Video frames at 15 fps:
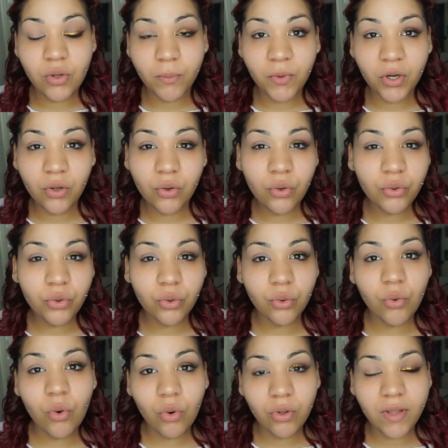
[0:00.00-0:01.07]
I'm gonna go
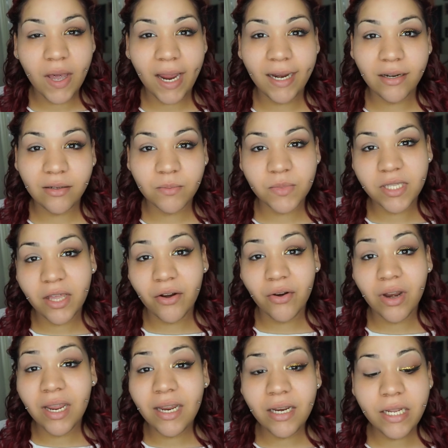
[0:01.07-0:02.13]
through all the items that are
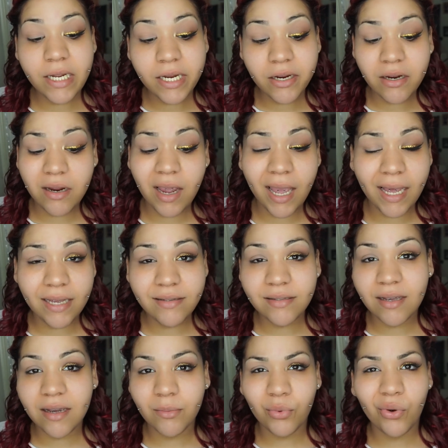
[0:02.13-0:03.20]
in here as
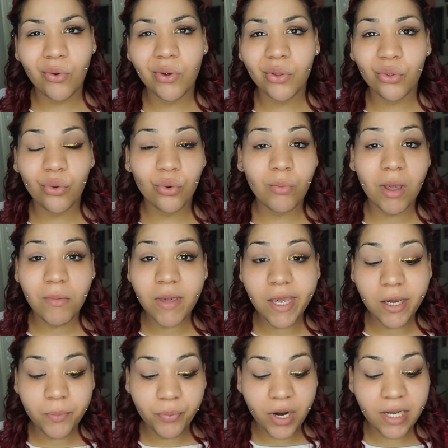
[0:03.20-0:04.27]
I'm going through my
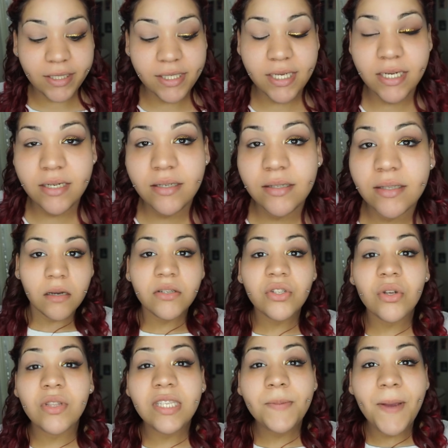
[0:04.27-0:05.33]
makeup process.
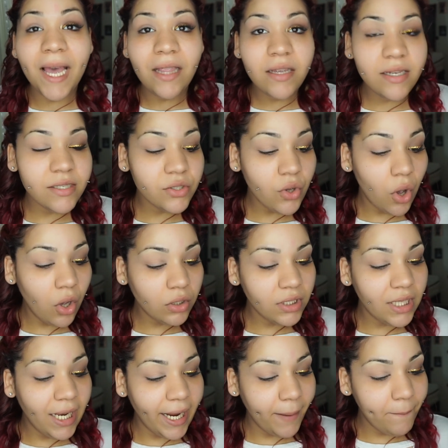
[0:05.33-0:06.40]
So this palette is called
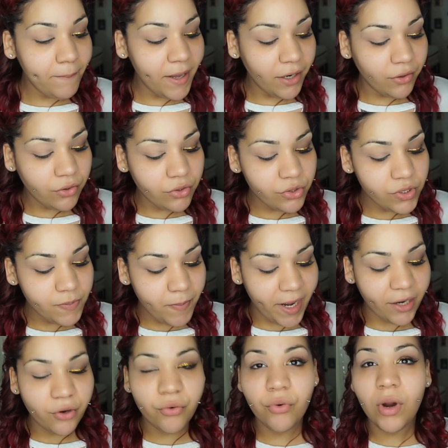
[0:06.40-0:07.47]
Glam Metals
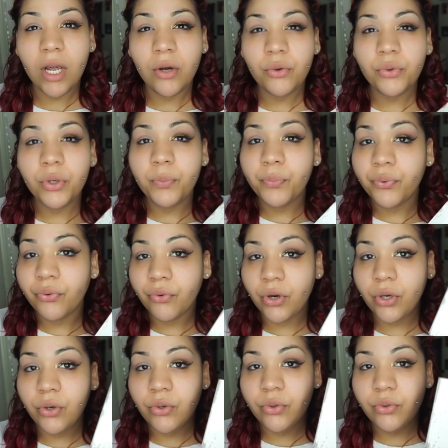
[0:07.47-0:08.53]
by Crown
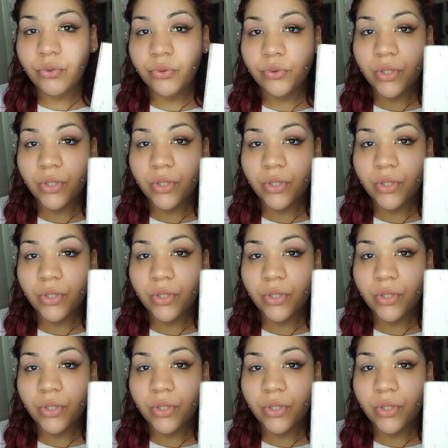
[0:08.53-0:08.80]
Pro.